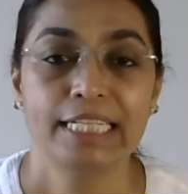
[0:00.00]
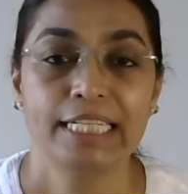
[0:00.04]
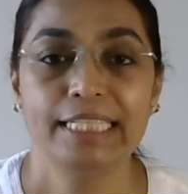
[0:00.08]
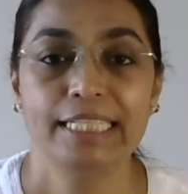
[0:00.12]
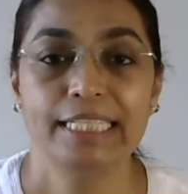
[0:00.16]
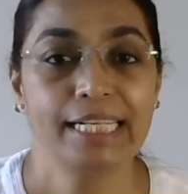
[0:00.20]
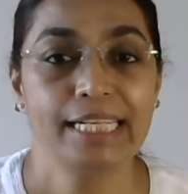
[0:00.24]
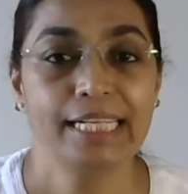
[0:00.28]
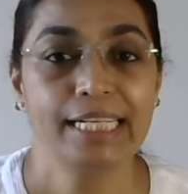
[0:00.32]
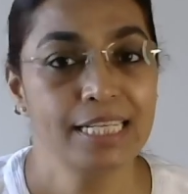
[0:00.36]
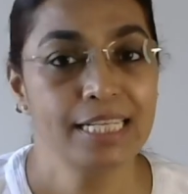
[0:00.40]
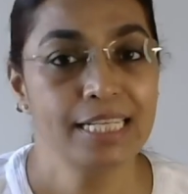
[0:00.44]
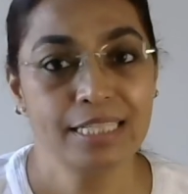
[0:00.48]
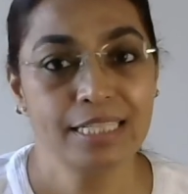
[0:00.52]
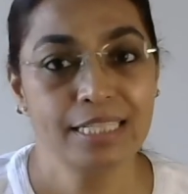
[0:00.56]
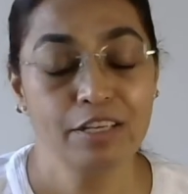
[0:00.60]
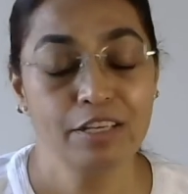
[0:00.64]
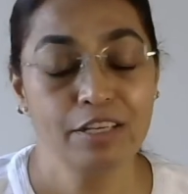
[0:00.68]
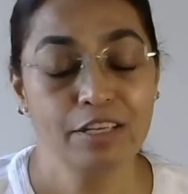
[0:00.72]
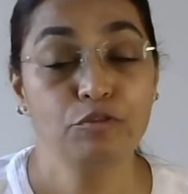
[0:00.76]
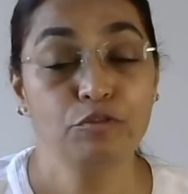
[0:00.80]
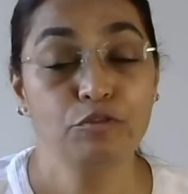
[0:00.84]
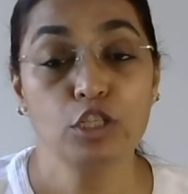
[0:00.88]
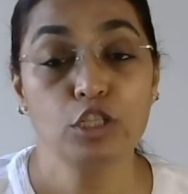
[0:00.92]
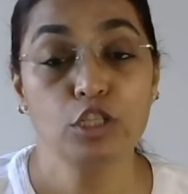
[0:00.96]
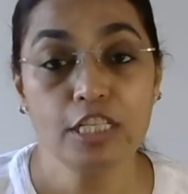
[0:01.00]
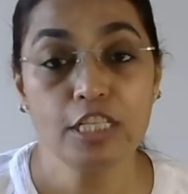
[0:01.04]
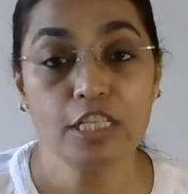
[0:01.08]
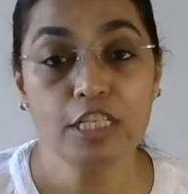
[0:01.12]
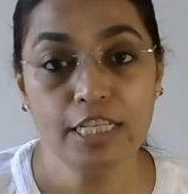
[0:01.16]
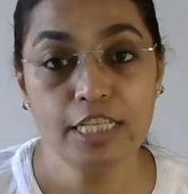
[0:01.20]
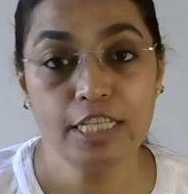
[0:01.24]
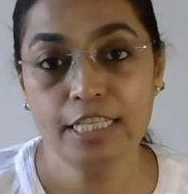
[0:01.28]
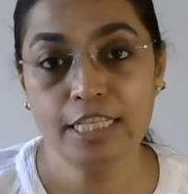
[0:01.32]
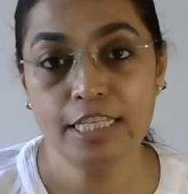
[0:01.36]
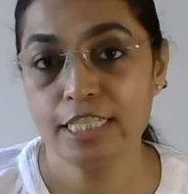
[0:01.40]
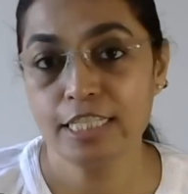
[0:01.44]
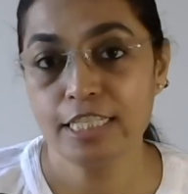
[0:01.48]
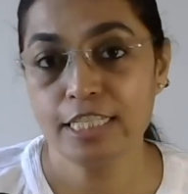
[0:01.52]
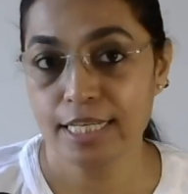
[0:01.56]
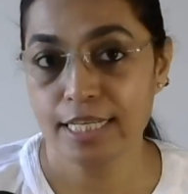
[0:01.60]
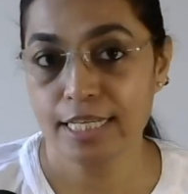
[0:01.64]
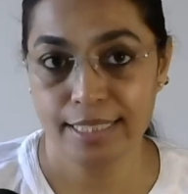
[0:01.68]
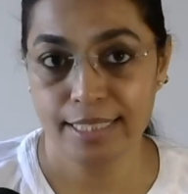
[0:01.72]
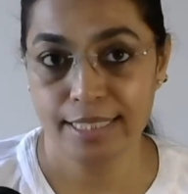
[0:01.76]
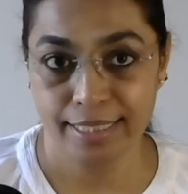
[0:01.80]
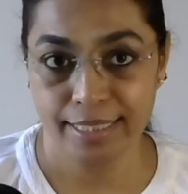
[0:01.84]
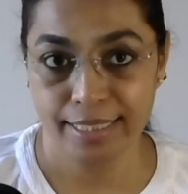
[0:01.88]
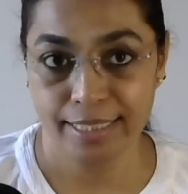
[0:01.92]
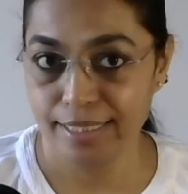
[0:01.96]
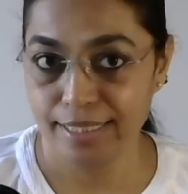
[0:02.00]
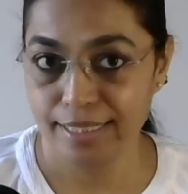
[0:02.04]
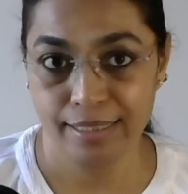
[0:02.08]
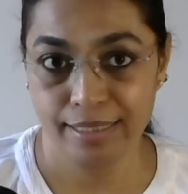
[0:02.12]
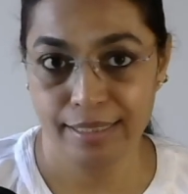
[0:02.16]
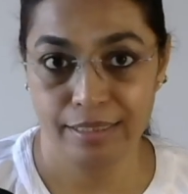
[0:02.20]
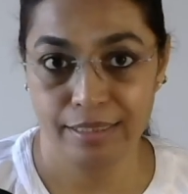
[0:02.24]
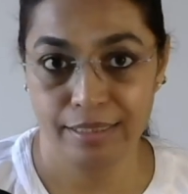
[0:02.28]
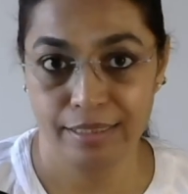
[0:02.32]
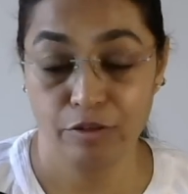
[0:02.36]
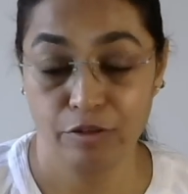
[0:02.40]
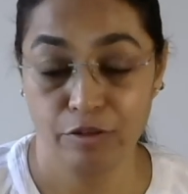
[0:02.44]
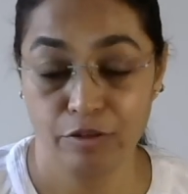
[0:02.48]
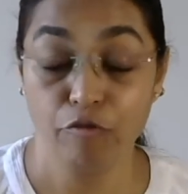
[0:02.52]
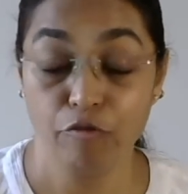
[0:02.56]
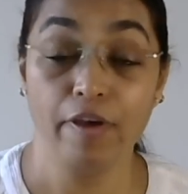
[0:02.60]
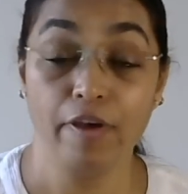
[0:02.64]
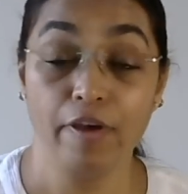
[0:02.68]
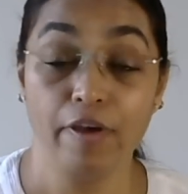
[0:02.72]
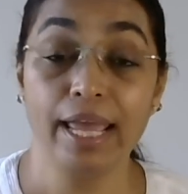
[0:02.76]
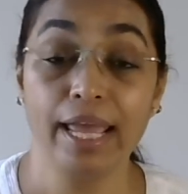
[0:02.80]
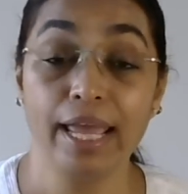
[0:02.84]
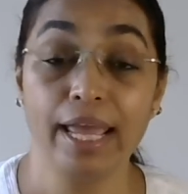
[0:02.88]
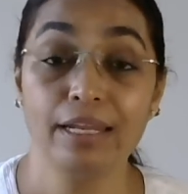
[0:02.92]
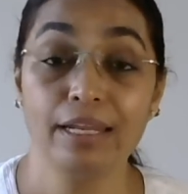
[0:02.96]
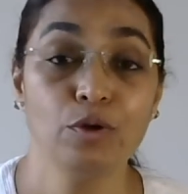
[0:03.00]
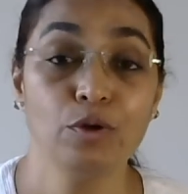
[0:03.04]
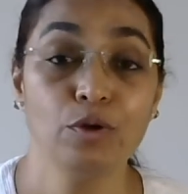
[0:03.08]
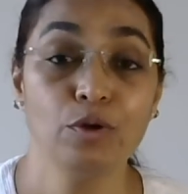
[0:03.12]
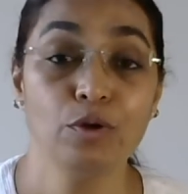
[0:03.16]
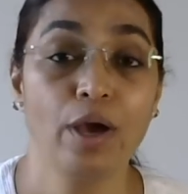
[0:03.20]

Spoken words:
Let us see for each ascendant where you